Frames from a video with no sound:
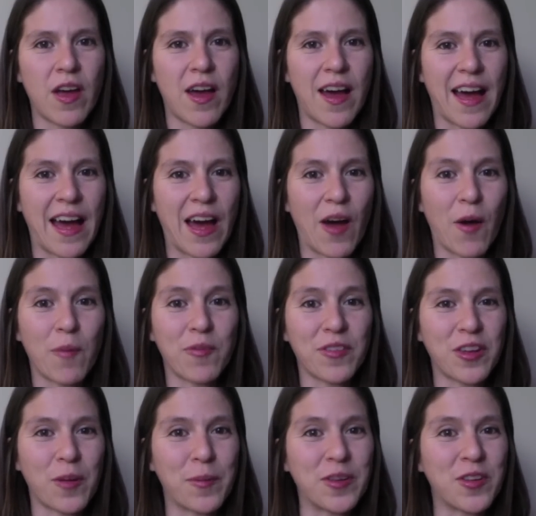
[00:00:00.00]
hopefully
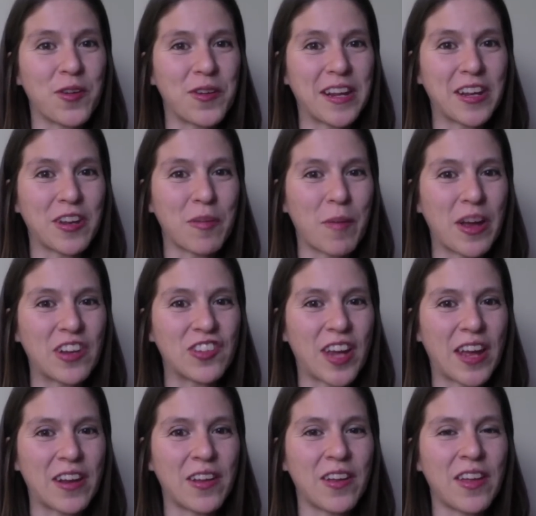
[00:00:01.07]
you'll be tuning into my
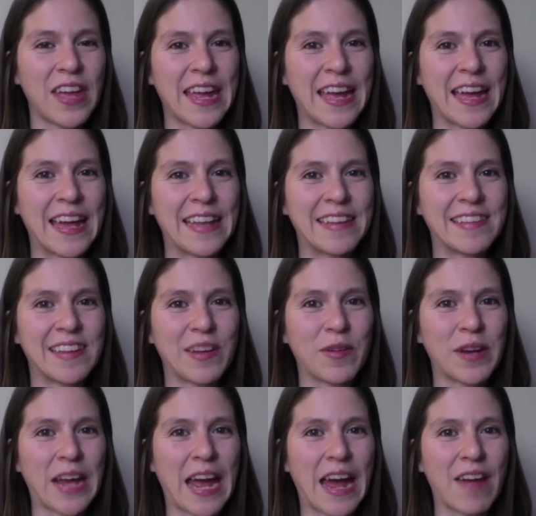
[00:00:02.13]
channel and seeing what
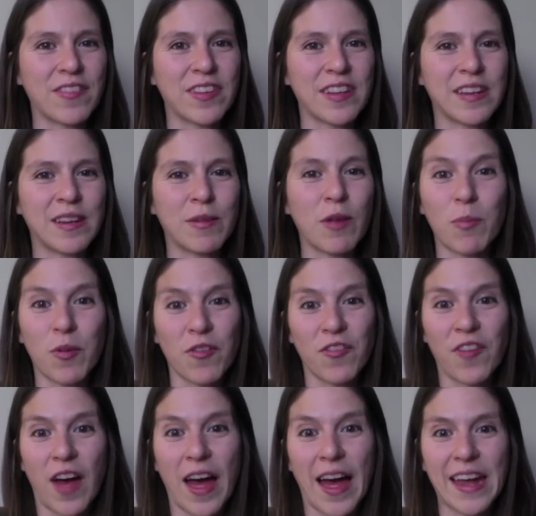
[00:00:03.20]
I have to
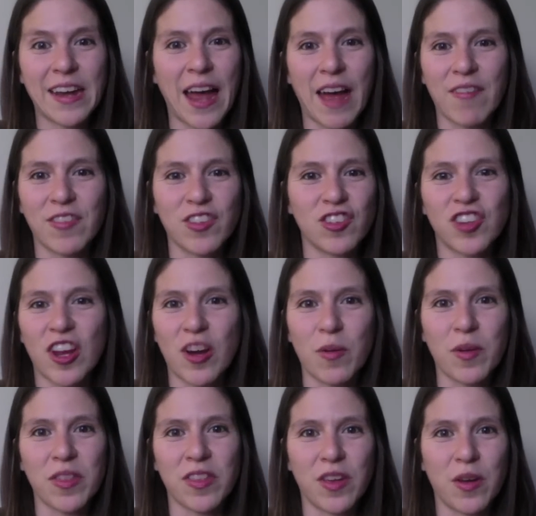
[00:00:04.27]
provide, have to share
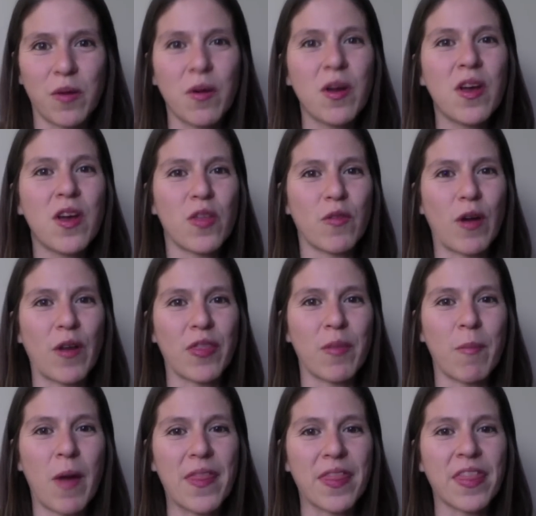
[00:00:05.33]
with you throughout the
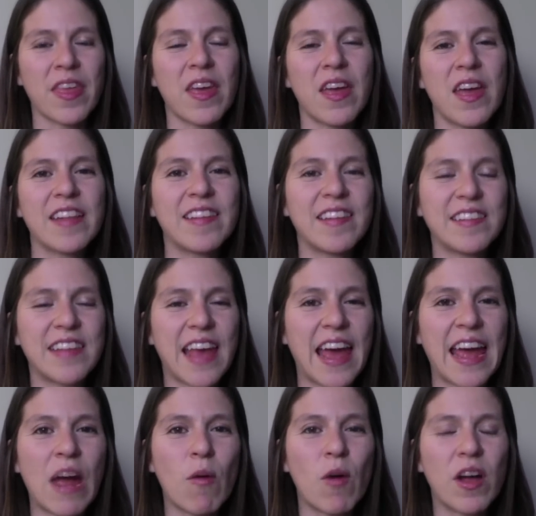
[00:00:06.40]
month.
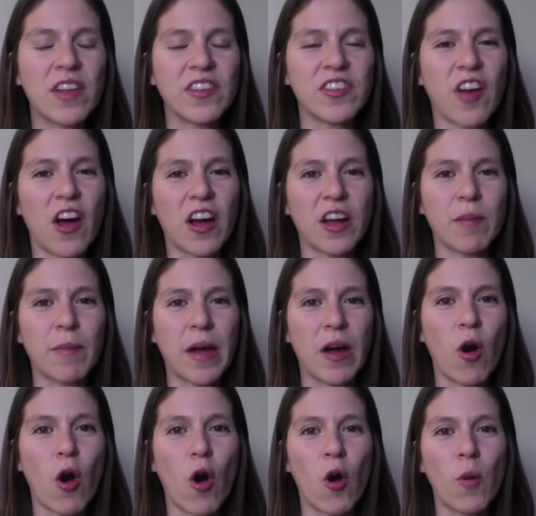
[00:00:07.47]
Today I want to talk
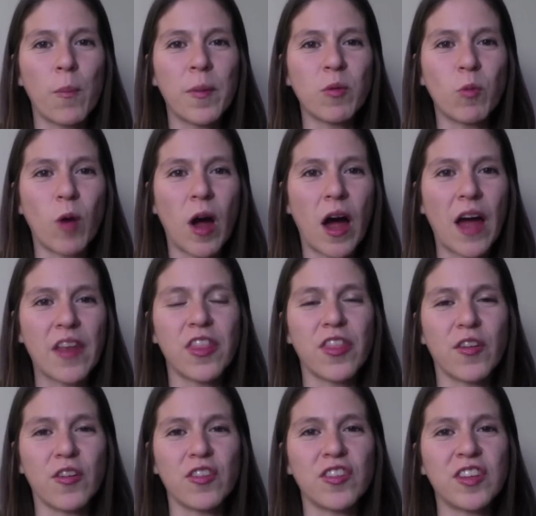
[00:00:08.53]
about Open WOD
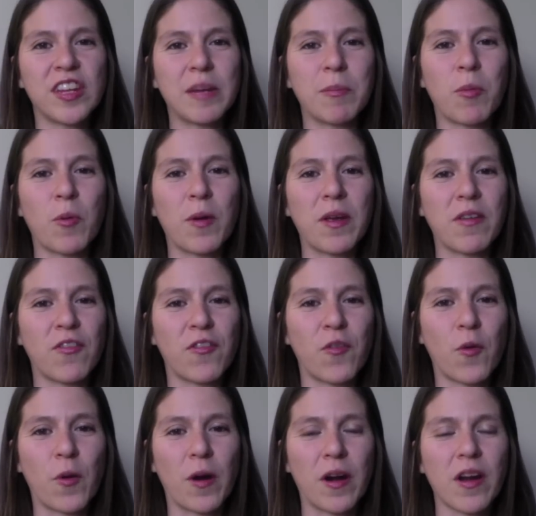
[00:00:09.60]
13.4.
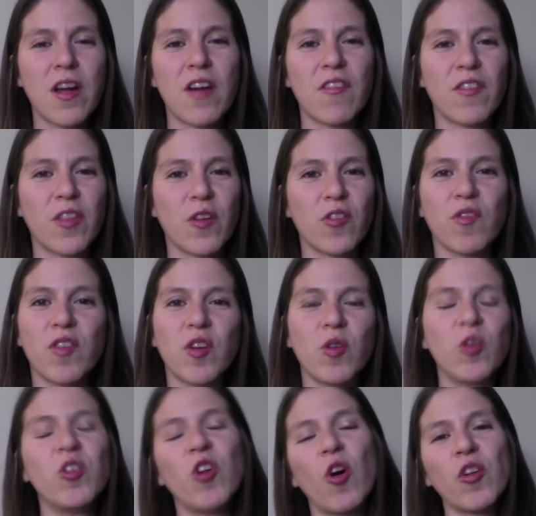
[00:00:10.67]
For those of you who
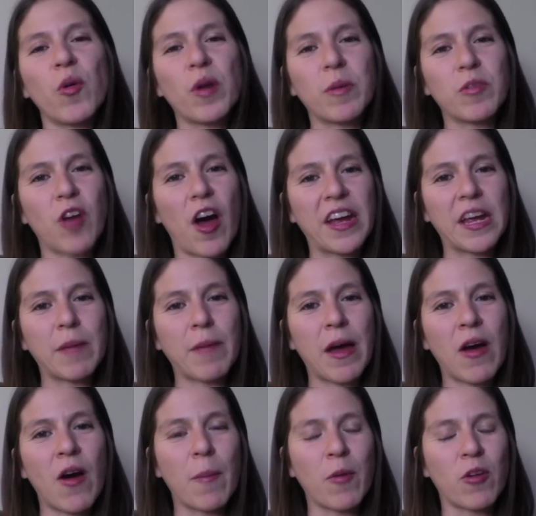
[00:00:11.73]
don't know what I'm talking
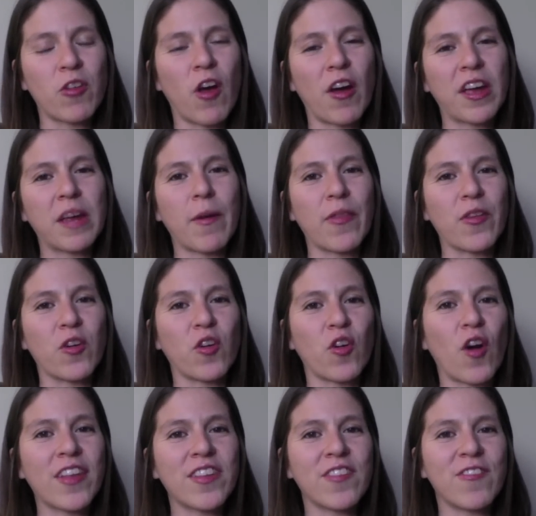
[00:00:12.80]
about, I'm talking about the
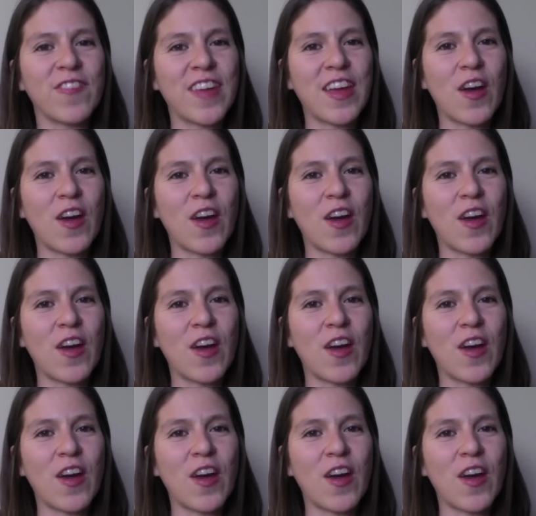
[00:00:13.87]
CrossFit